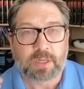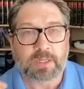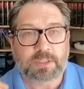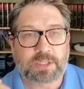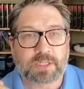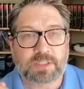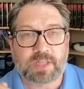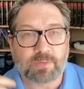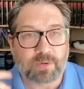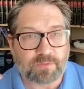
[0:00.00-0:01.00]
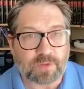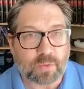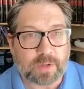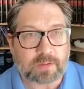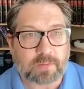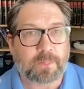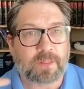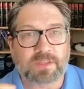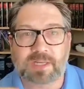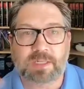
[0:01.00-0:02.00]
It's just they review it,
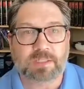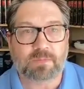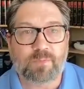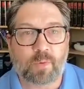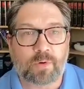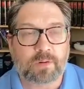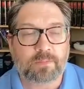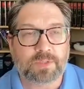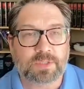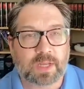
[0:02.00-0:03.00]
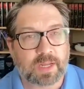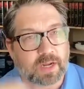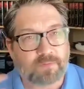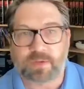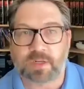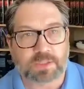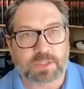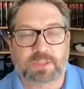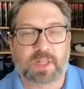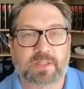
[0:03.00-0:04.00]
you send in some forms, and often it's
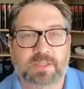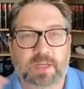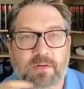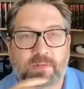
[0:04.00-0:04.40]
just that's it.